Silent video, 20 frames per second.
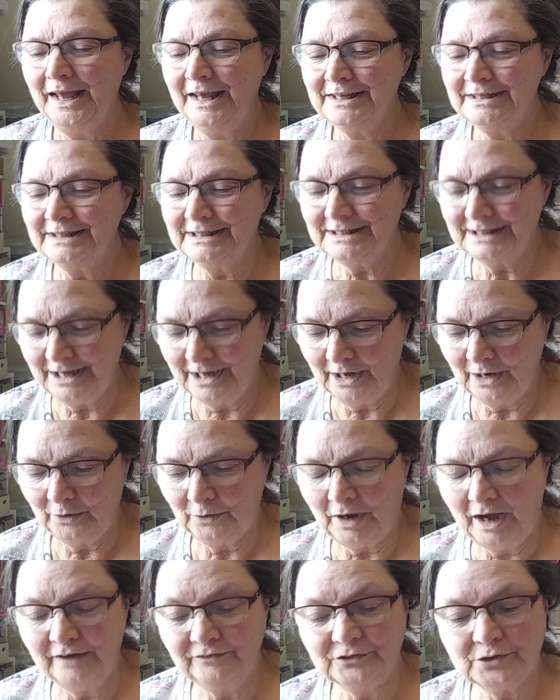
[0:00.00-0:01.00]
So
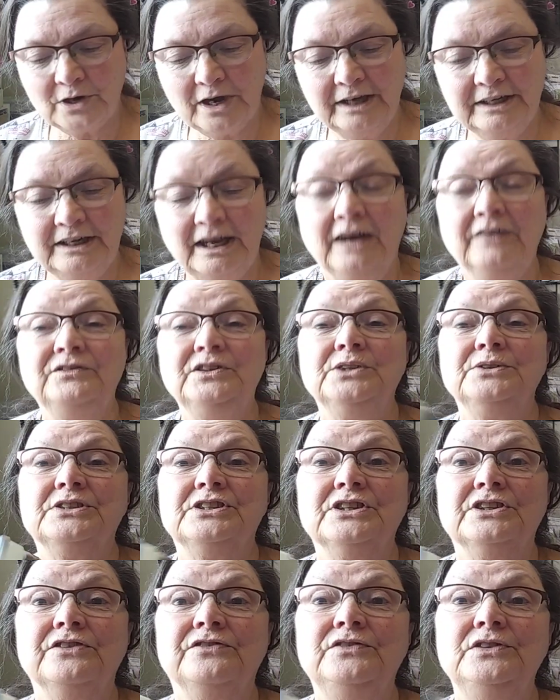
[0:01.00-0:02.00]
I've tried, I've used
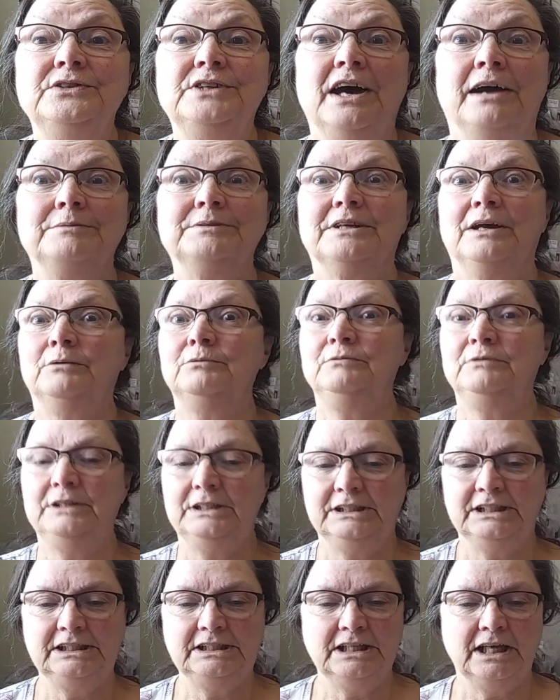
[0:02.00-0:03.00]
it a few times. I
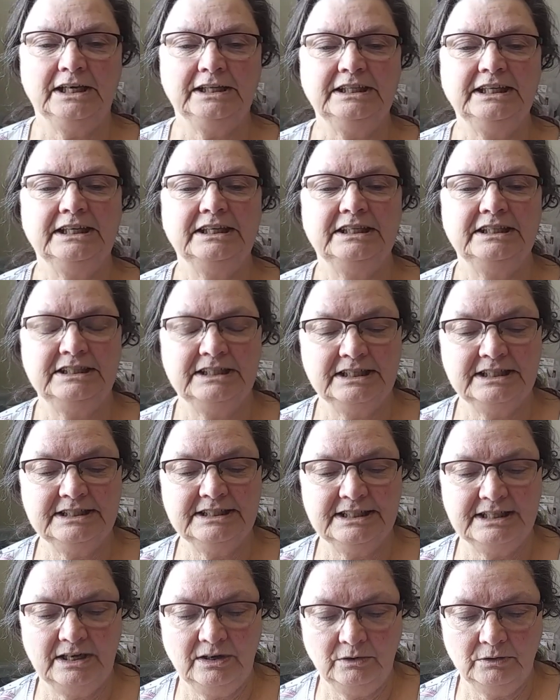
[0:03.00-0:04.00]
really like it.
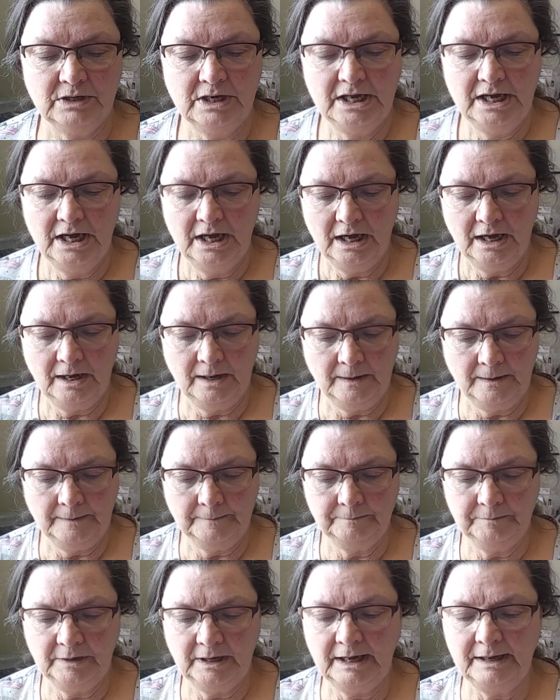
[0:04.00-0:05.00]
So
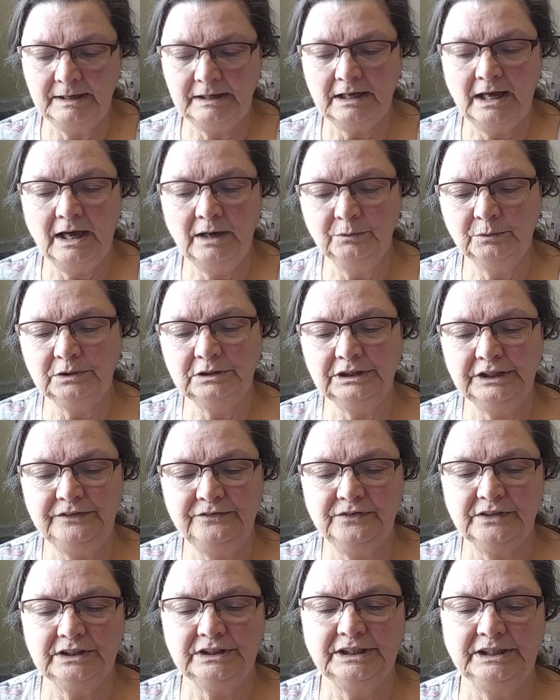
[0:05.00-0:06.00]
um, I, I will leave
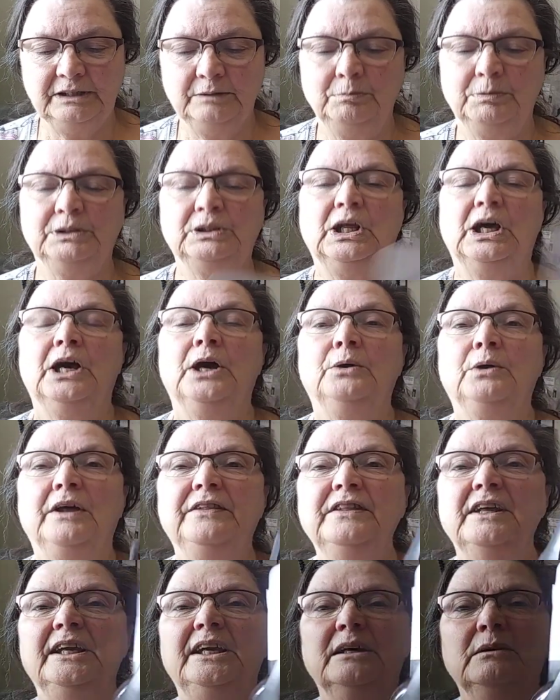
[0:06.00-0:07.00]
the link below. I
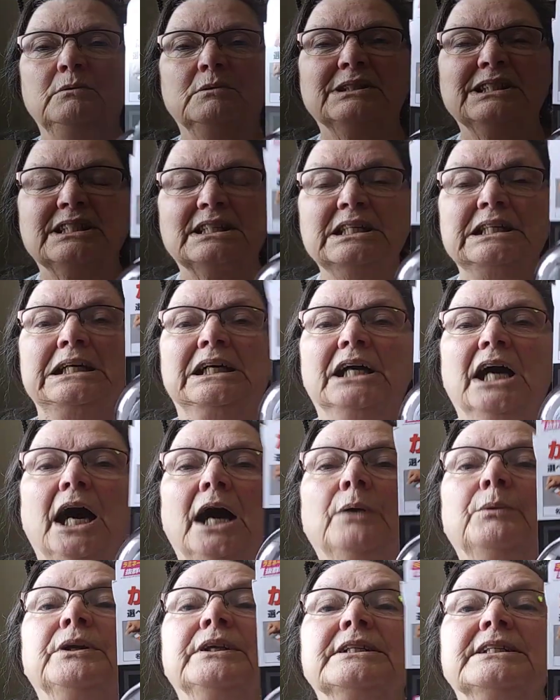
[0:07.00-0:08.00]
think it was I
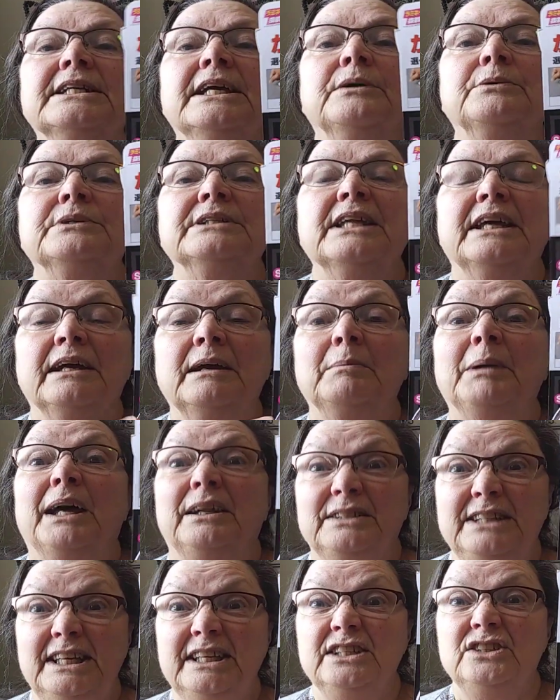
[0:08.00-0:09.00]
want to say it was like about
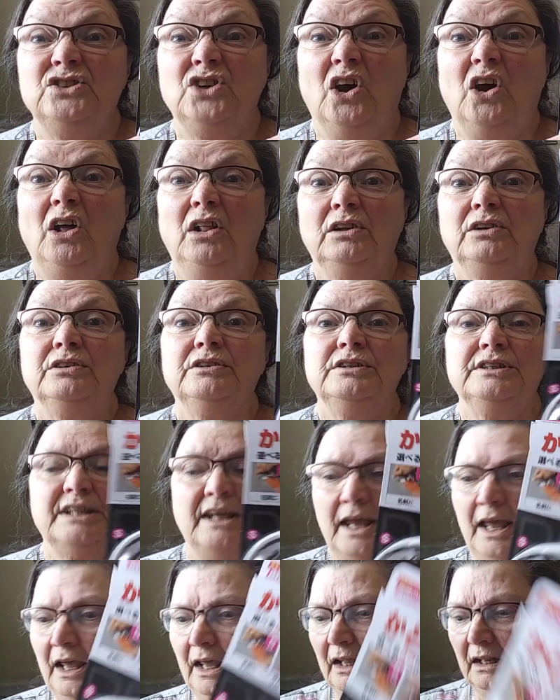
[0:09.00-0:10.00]
$10
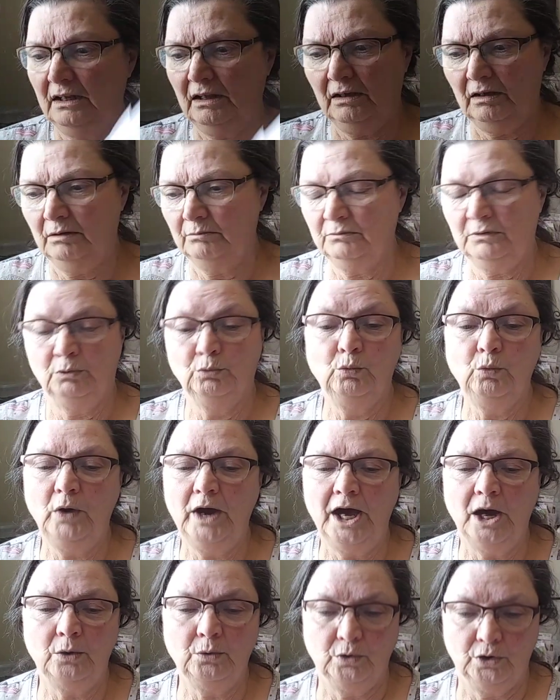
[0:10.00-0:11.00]
and um,
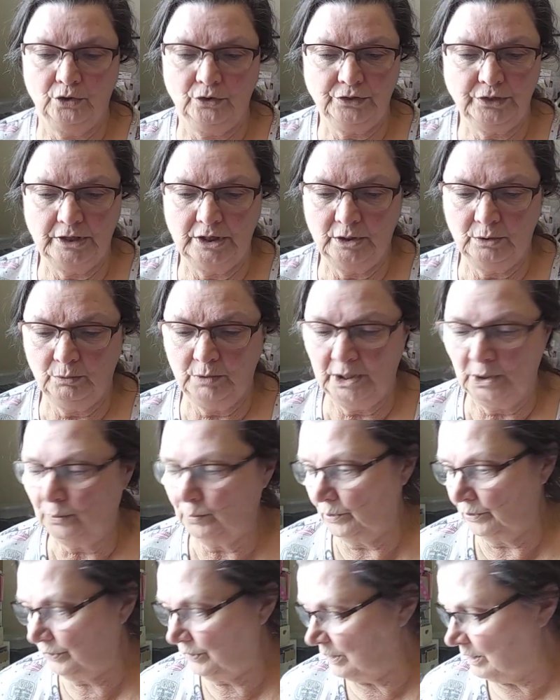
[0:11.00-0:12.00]
well worth it, well
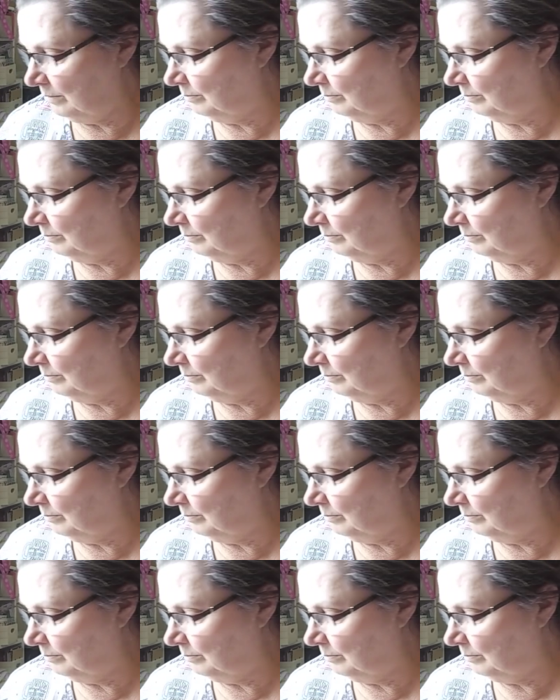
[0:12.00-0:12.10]
worth it.